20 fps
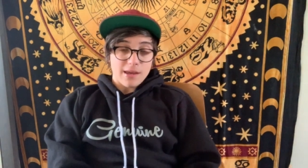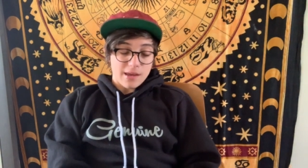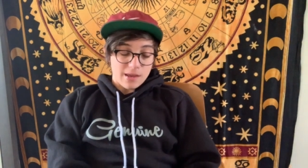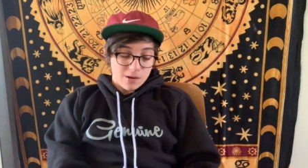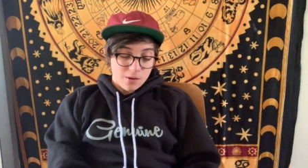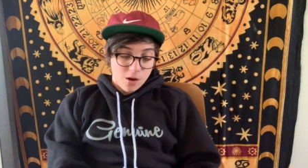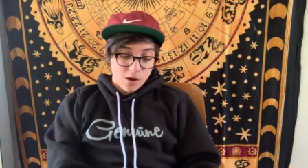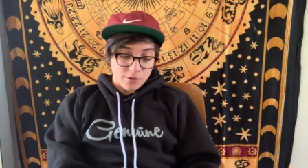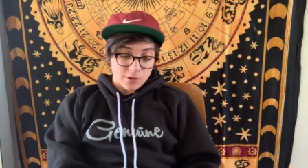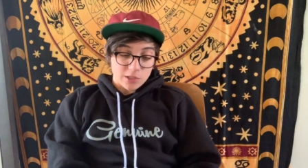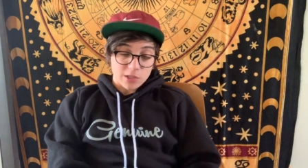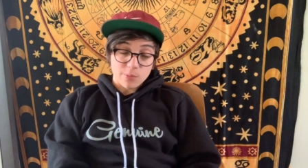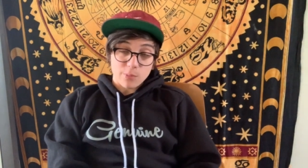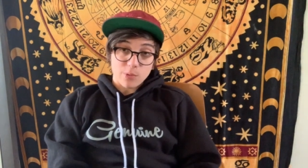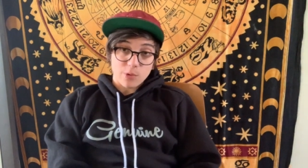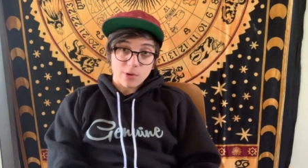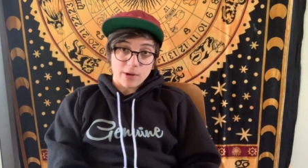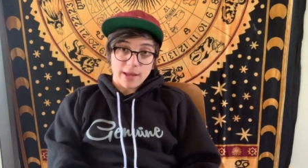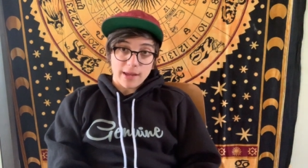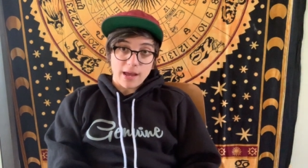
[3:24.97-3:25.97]
and all the
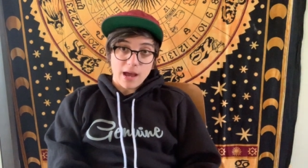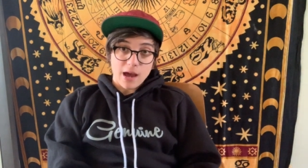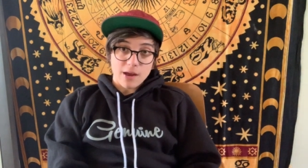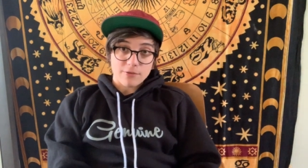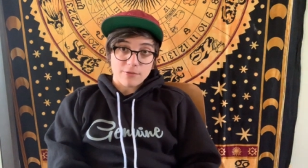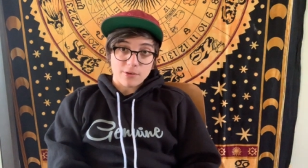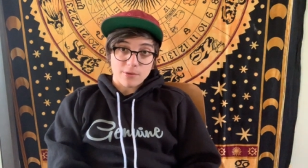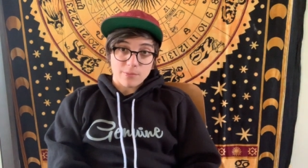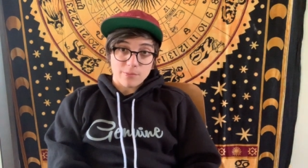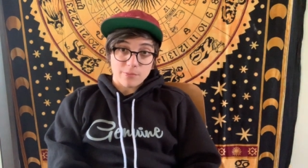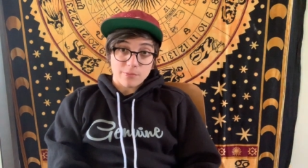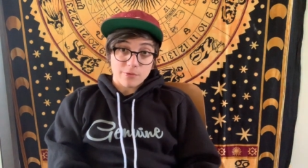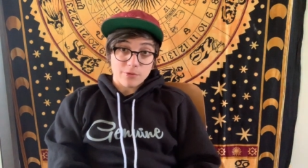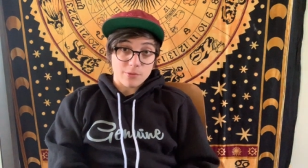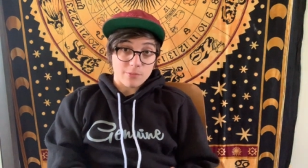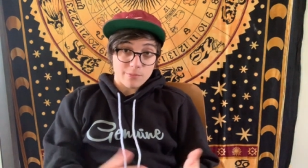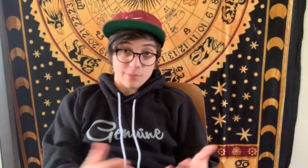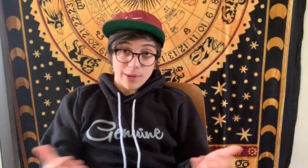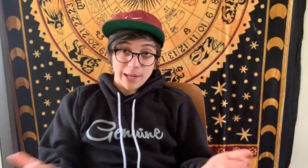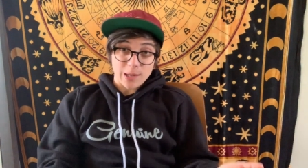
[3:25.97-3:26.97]
support I got from
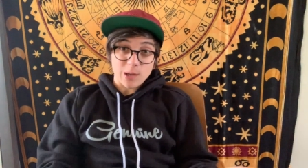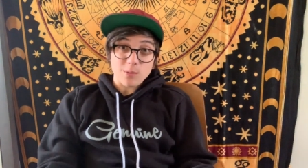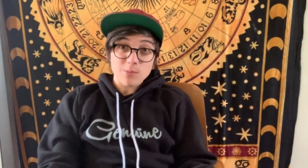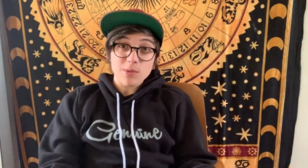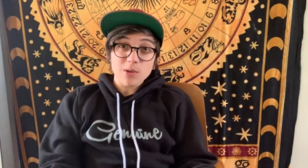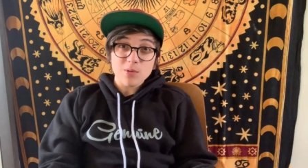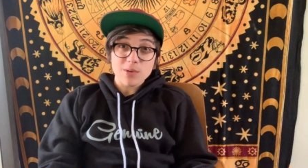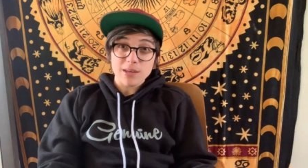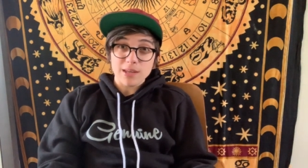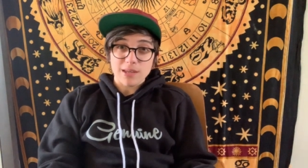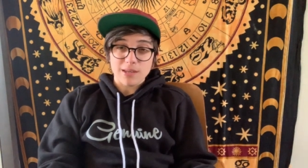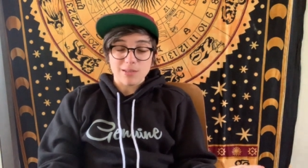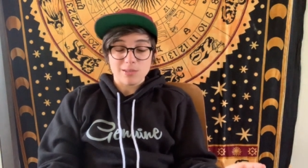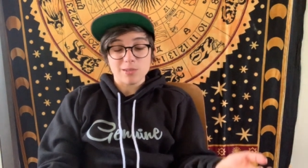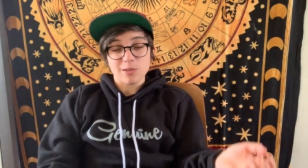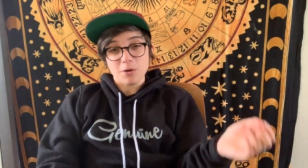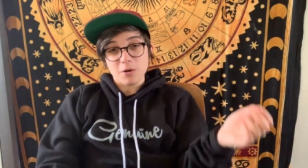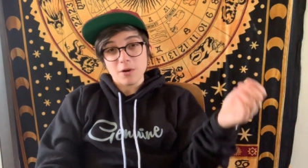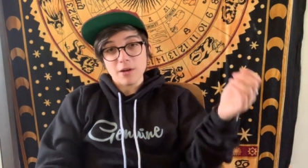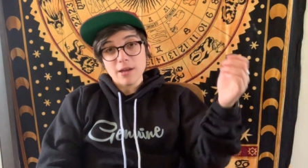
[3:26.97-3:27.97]
from my community.
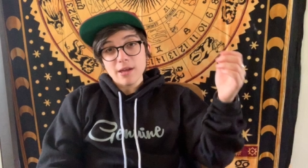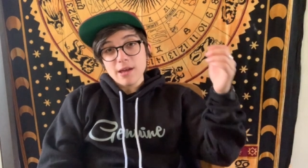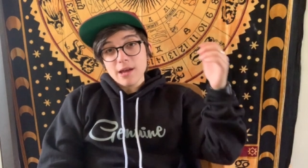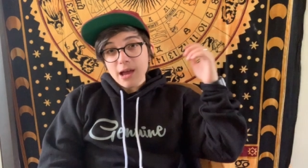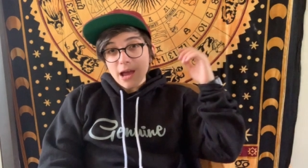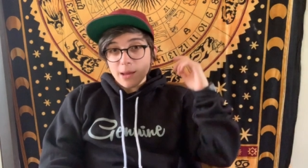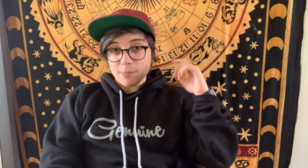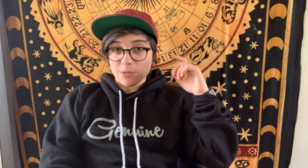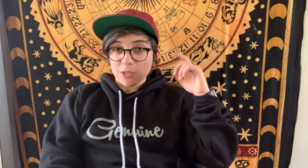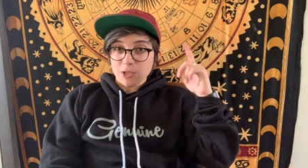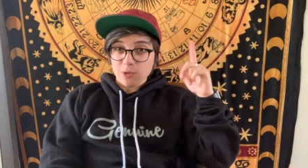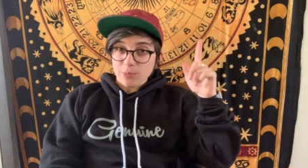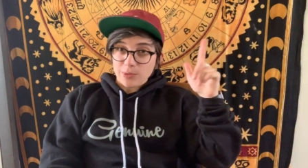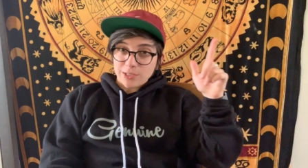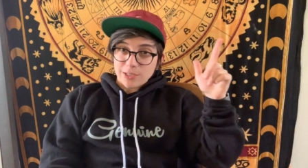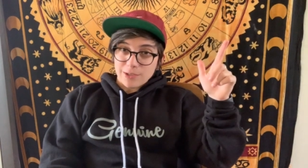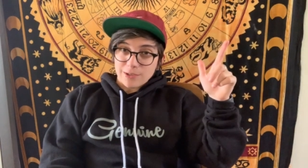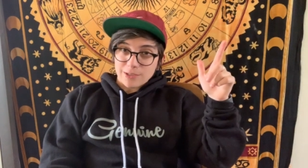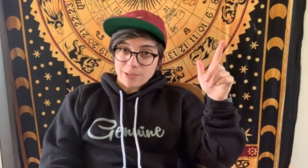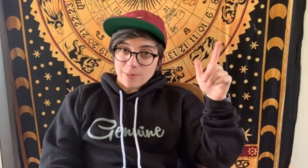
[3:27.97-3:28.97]
So I'm super
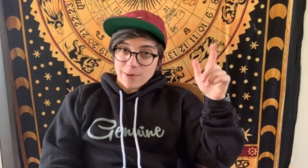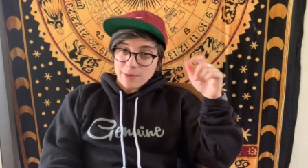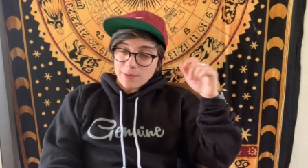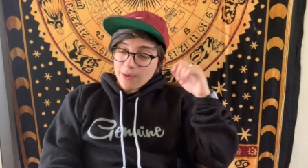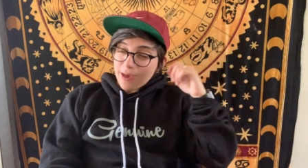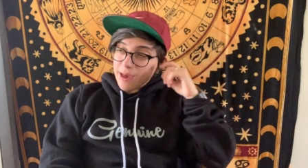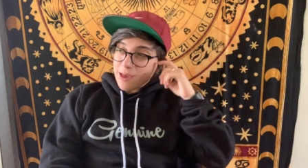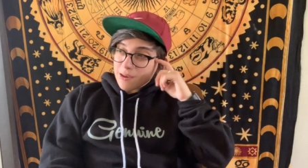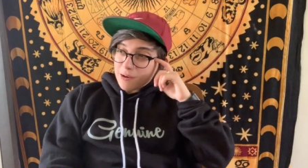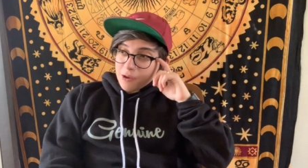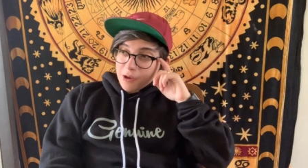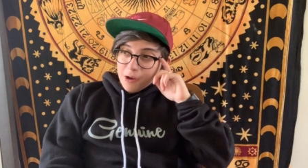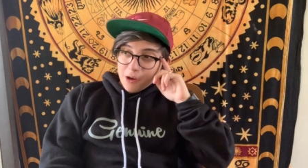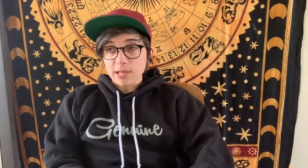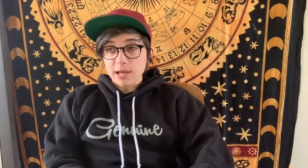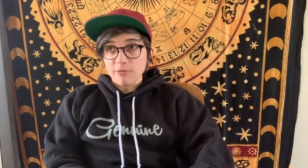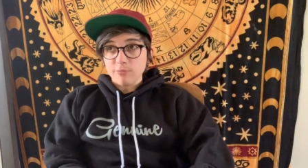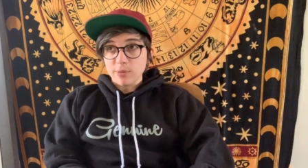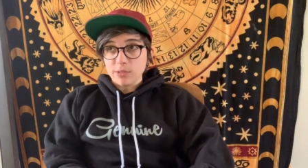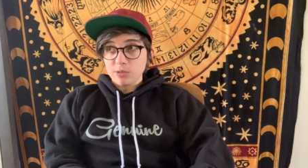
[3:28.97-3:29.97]
stoked about that.
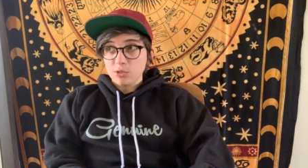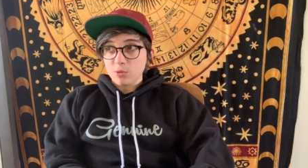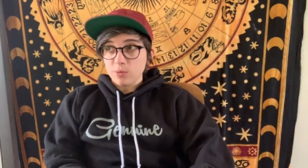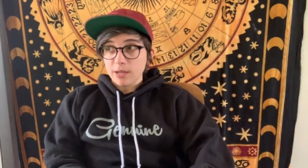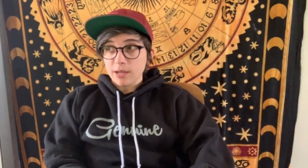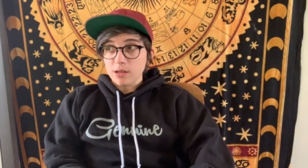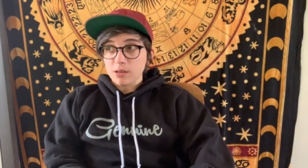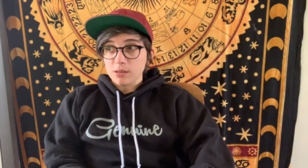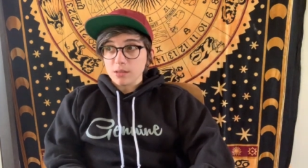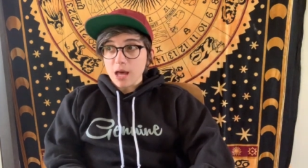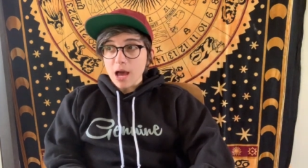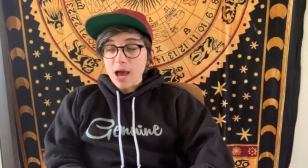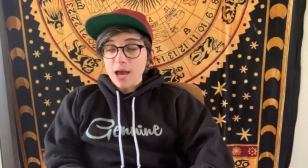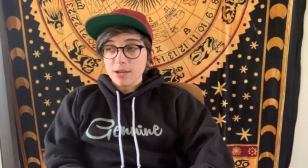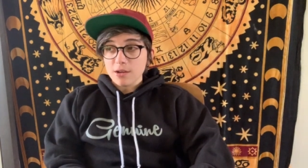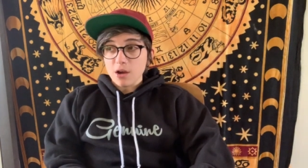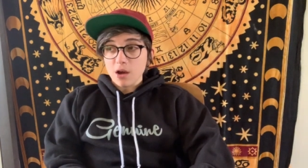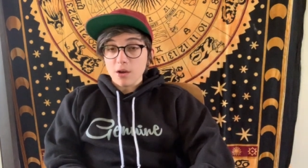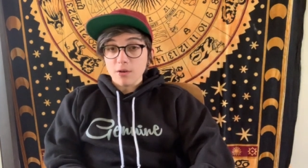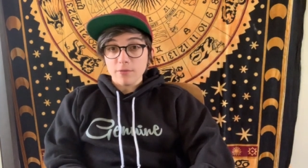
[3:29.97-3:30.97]
I've been doing a
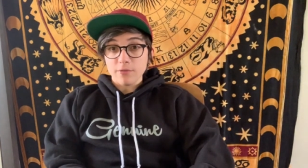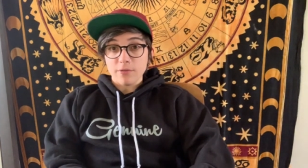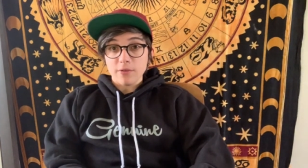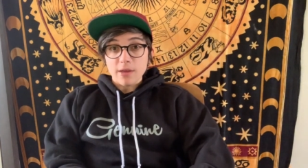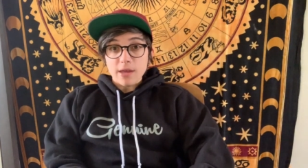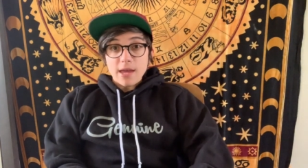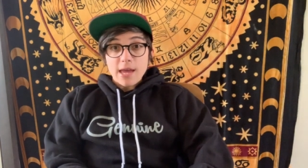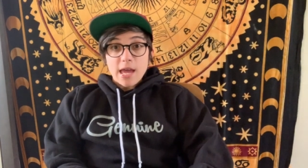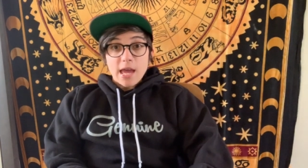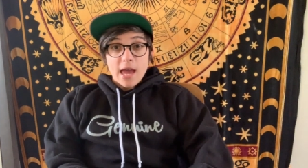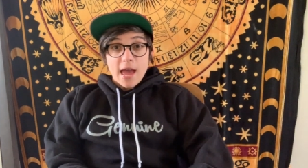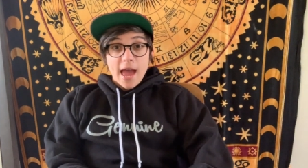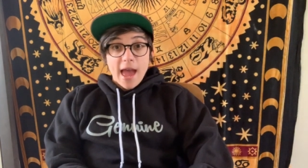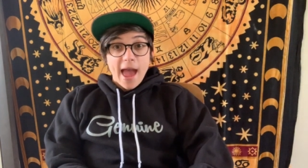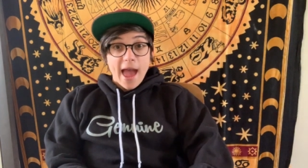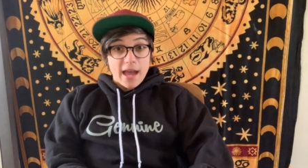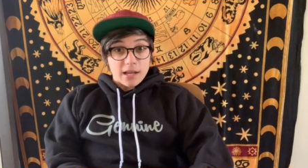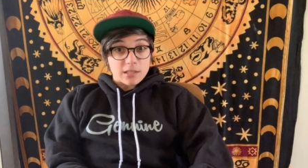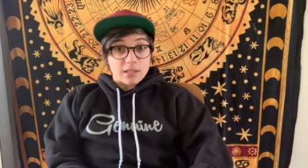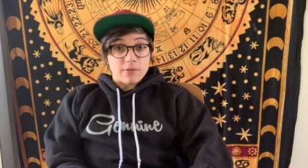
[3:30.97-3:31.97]
lot of
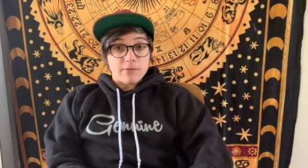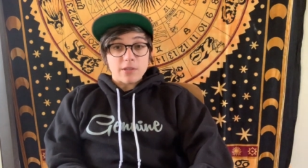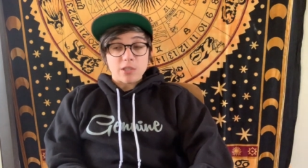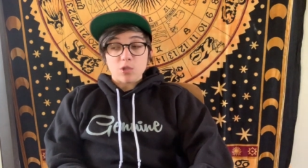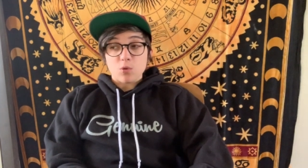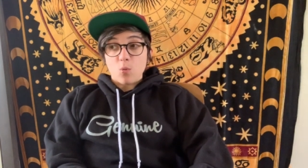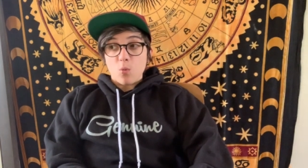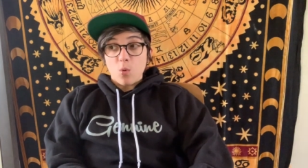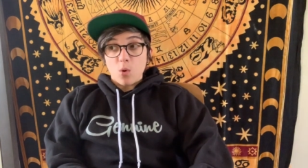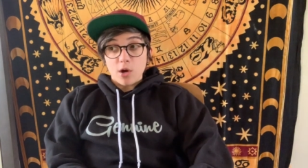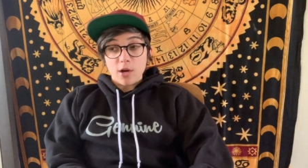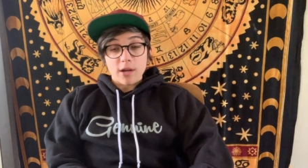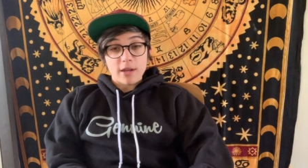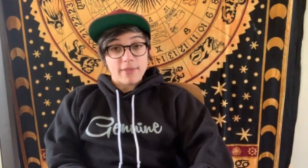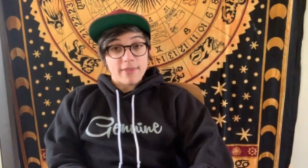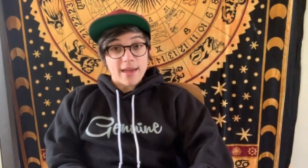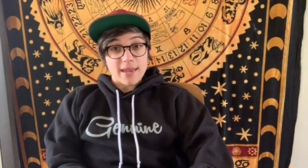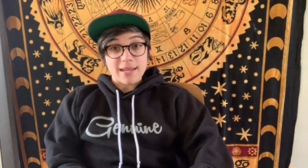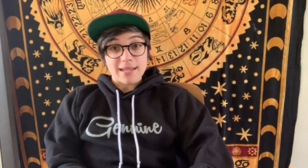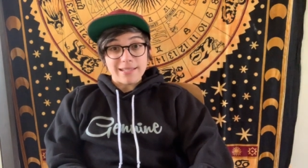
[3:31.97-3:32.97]
activist
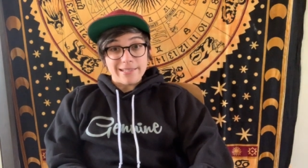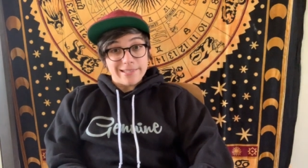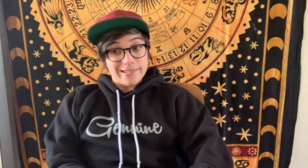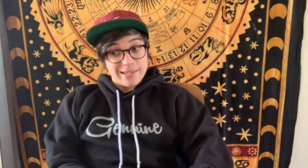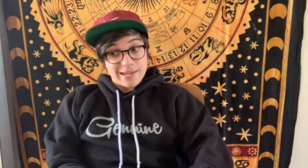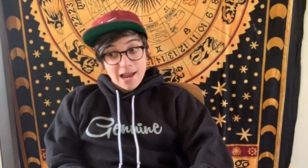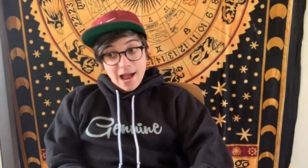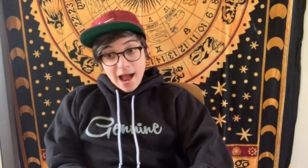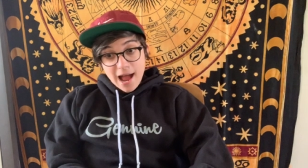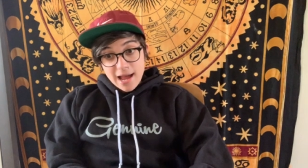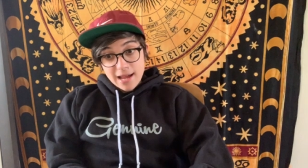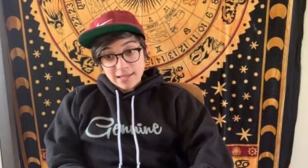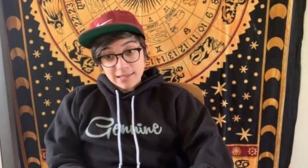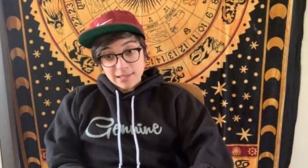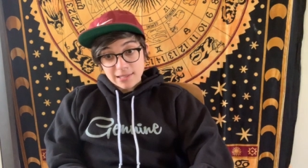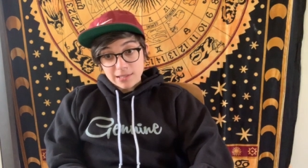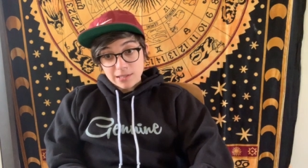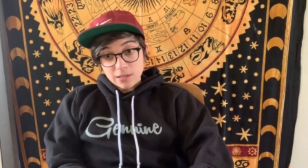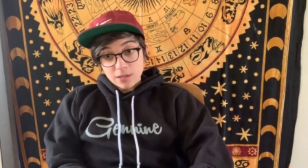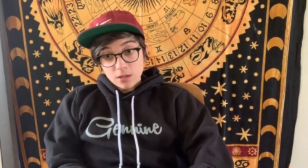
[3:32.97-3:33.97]
work that is
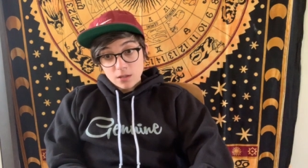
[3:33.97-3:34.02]
not